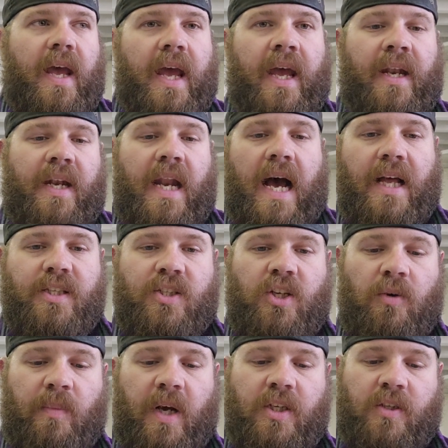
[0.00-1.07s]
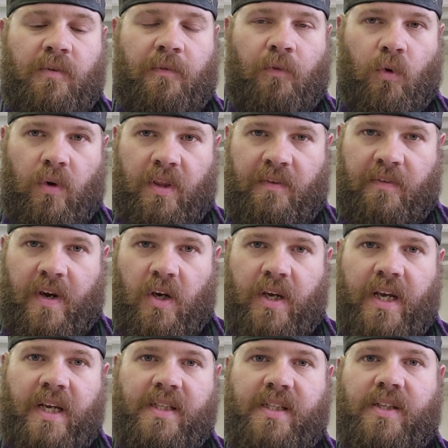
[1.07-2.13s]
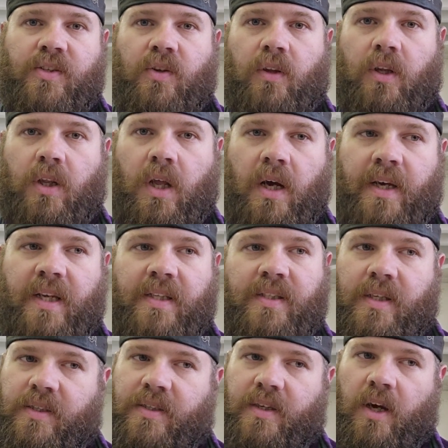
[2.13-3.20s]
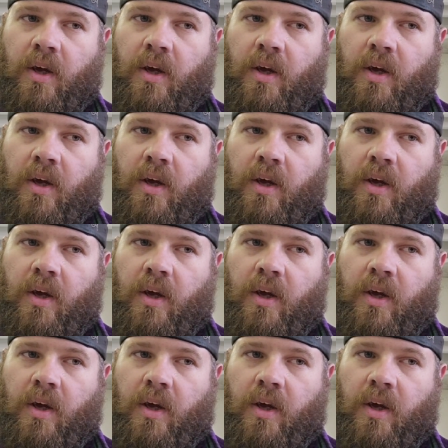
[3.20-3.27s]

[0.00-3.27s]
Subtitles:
and not so much for the very easies or the long easies,